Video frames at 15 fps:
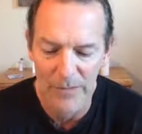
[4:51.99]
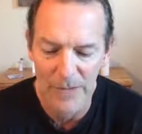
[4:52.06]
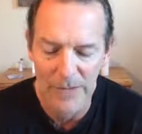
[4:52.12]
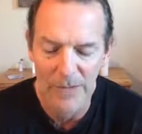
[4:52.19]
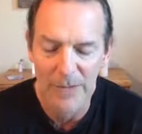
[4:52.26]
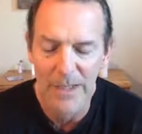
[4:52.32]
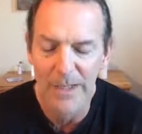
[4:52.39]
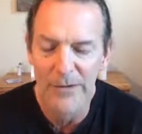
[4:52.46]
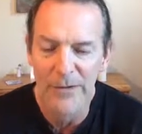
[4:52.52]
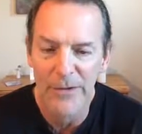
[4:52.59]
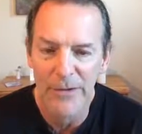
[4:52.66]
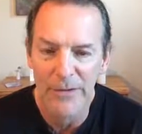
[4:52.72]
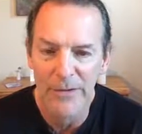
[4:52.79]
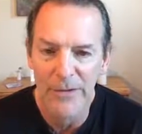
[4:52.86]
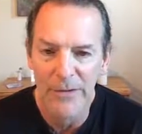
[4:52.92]
in
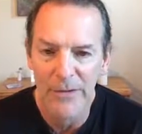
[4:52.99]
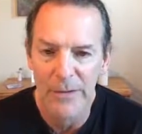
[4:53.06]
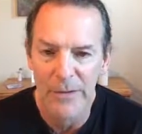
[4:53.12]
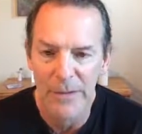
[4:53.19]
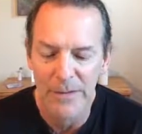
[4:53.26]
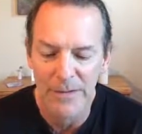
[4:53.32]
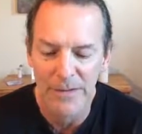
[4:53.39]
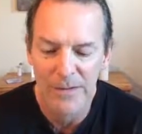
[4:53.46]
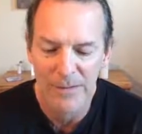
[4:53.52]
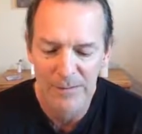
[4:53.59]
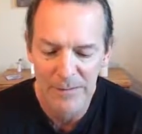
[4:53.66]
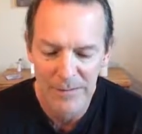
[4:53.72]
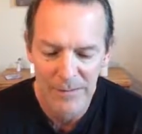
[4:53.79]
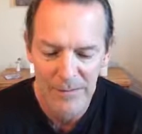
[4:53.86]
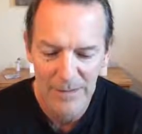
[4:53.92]
10-year increments.
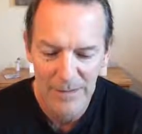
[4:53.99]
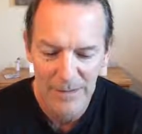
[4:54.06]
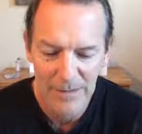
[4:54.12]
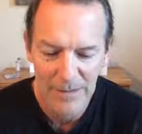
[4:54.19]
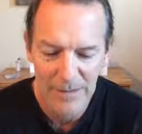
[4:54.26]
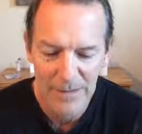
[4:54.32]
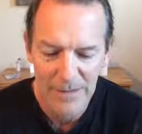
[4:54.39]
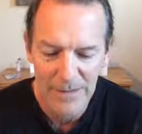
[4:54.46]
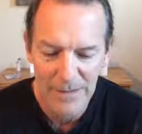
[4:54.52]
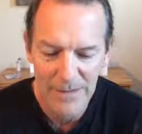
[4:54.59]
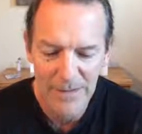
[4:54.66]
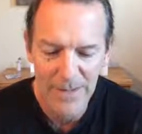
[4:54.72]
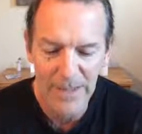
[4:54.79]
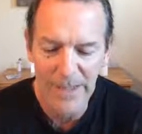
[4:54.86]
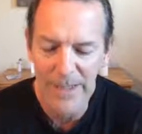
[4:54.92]

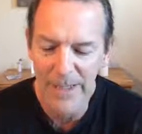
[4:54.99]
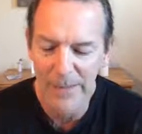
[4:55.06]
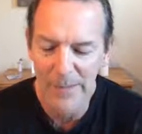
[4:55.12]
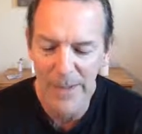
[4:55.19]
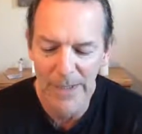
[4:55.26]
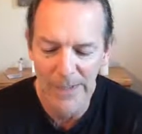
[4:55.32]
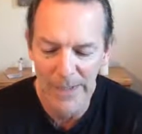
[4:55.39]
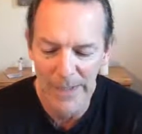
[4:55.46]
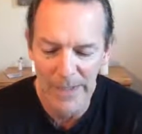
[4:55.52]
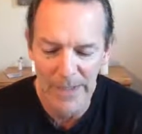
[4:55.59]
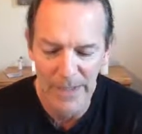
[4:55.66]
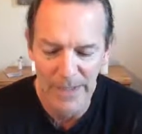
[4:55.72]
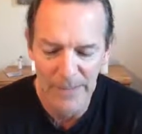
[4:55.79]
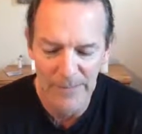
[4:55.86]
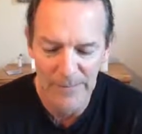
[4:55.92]
Decade by
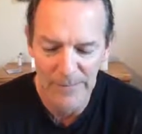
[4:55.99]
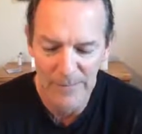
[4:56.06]
decade,